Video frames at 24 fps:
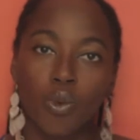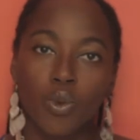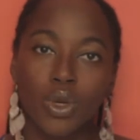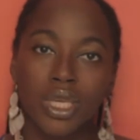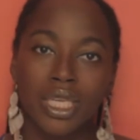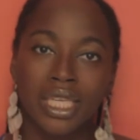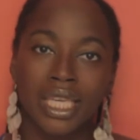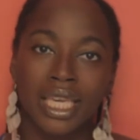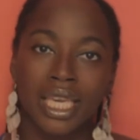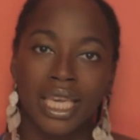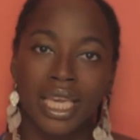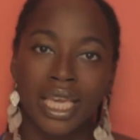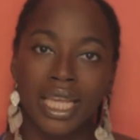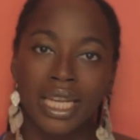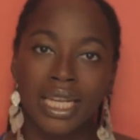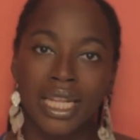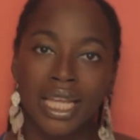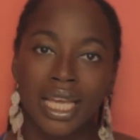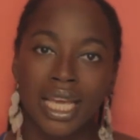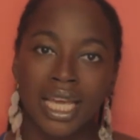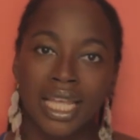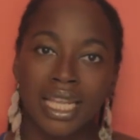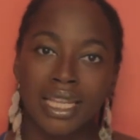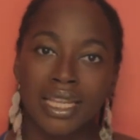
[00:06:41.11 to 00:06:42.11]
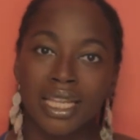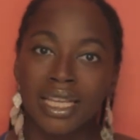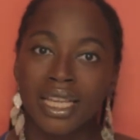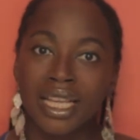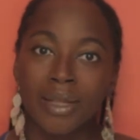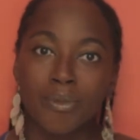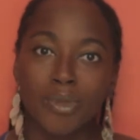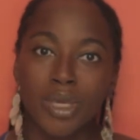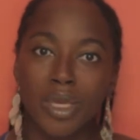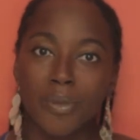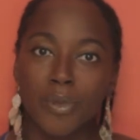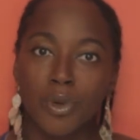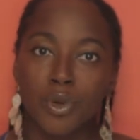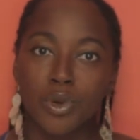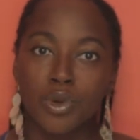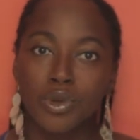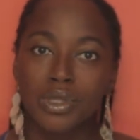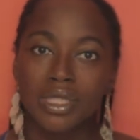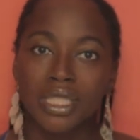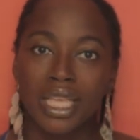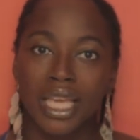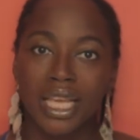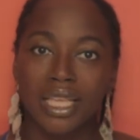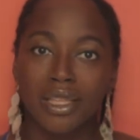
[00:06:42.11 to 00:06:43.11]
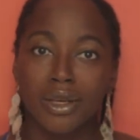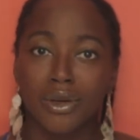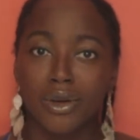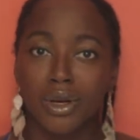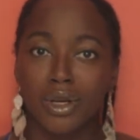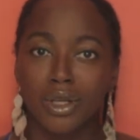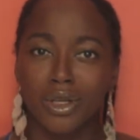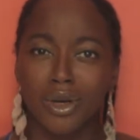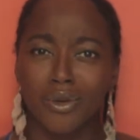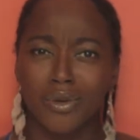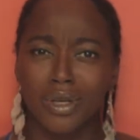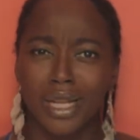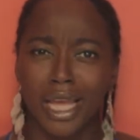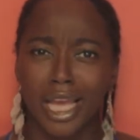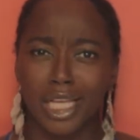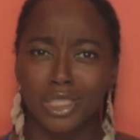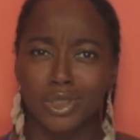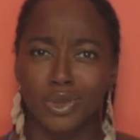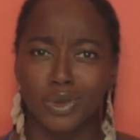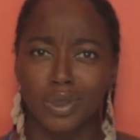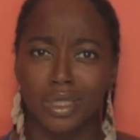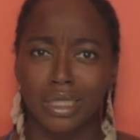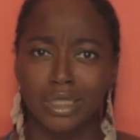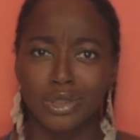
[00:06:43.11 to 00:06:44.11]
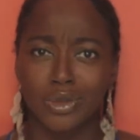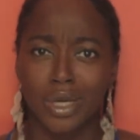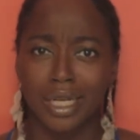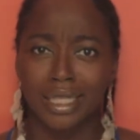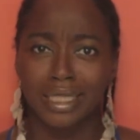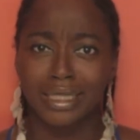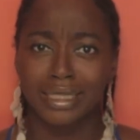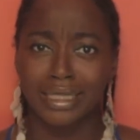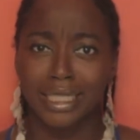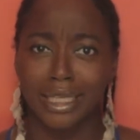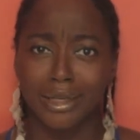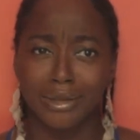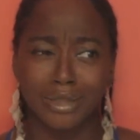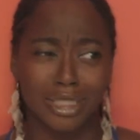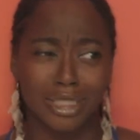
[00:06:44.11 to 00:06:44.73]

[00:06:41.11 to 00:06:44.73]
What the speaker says: We can look at people who say they're going to go natural and try to scare